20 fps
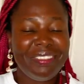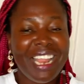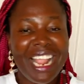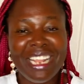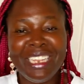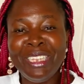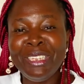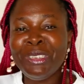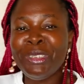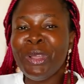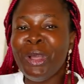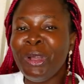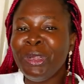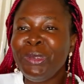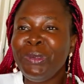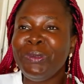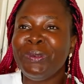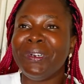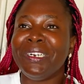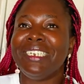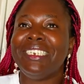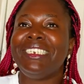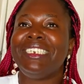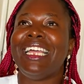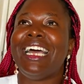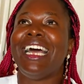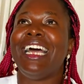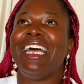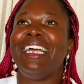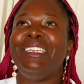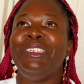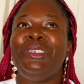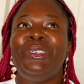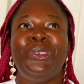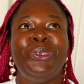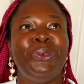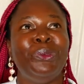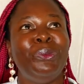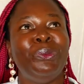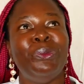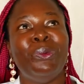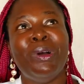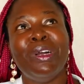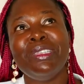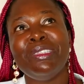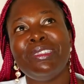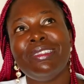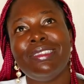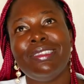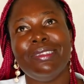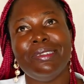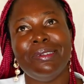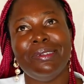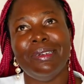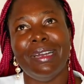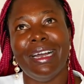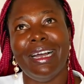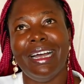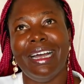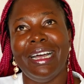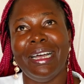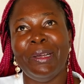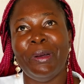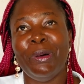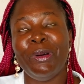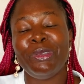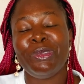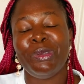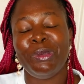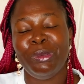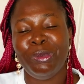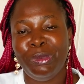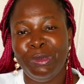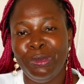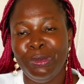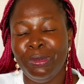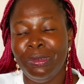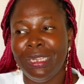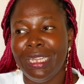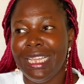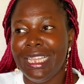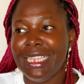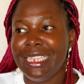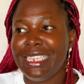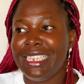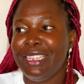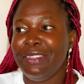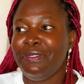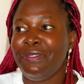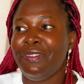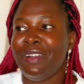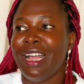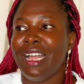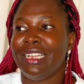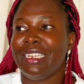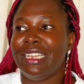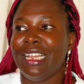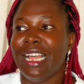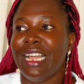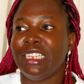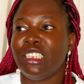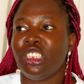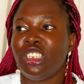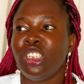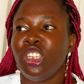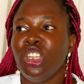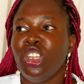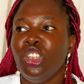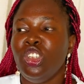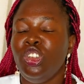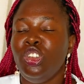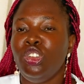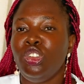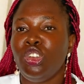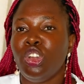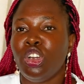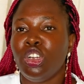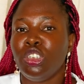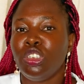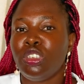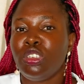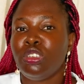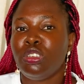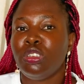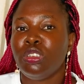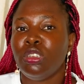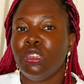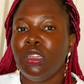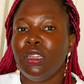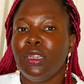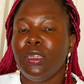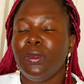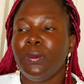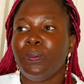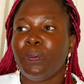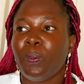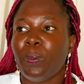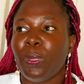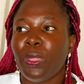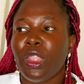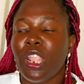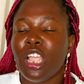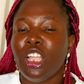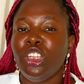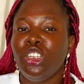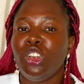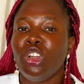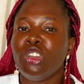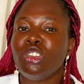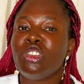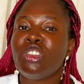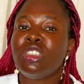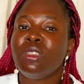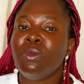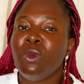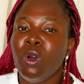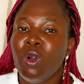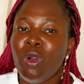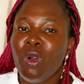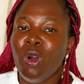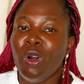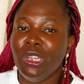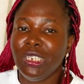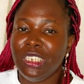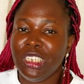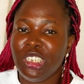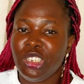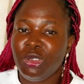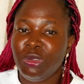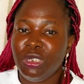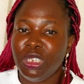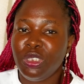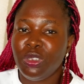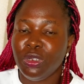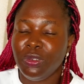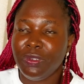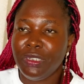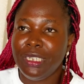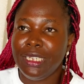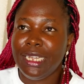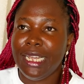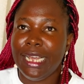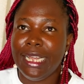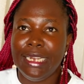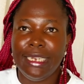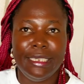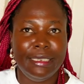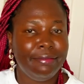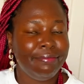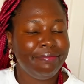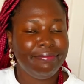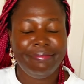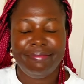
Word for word: the third one that you want to uh, also do is the fact that you don't you don't smoke on the streets of Kigali.